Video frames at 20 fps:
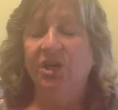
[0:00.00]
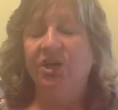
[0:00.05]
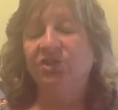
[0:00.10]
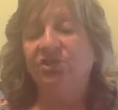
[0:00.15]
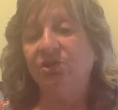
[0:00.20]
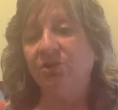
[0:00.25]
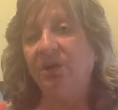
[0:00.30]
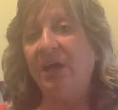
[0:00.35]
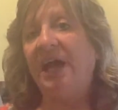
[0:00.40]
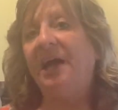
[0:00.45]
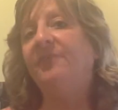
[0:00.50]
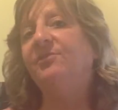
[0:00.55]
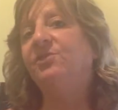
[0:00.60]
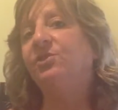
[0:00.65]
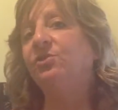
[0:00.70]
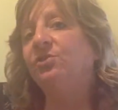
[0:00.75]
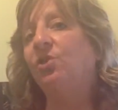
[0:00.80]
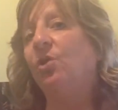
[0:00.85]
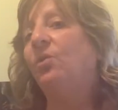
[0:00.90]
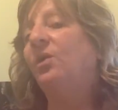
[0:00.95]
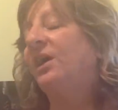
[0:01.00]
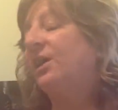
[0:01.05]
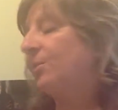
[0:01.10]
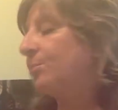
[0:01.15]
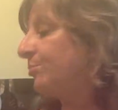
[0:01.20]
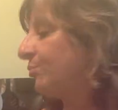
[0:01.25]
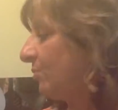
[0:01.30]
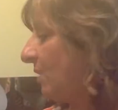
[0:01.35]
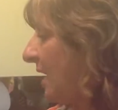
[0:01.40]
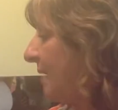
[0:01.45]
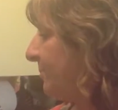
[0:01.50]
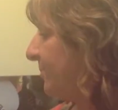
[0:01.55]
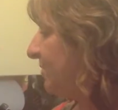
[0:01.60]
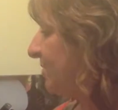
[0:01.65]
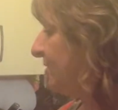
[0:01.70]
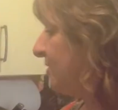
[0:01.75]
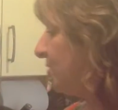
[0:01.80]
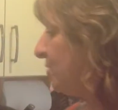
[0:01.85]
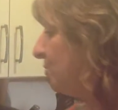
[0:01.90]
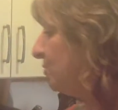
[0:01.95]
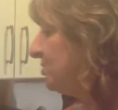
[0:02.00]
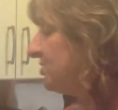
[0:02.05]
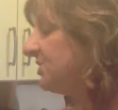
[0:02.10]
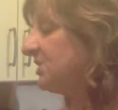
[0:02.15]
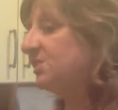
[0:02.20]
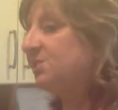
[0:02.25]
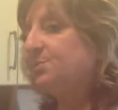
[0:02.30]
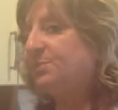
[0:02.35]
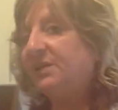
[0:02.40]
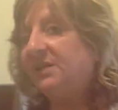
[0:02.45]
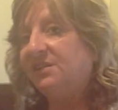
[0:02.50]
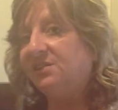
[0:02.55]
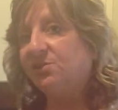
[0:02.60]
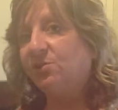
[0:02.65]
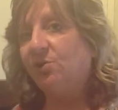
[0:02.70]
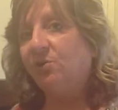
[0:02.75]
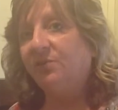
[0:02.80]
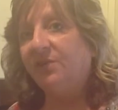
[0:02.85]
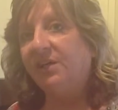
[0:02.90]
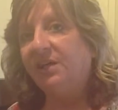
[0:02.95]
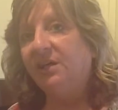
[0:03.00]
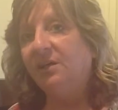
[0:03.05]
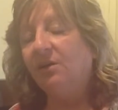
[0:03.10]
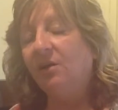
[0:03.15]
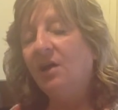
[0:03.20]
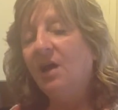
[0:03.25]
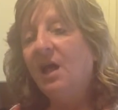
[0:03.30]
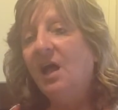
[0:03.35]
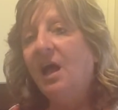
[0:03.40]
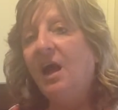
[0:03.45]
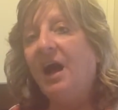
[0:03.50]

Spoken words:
So you have to know how to properly use this piece over here.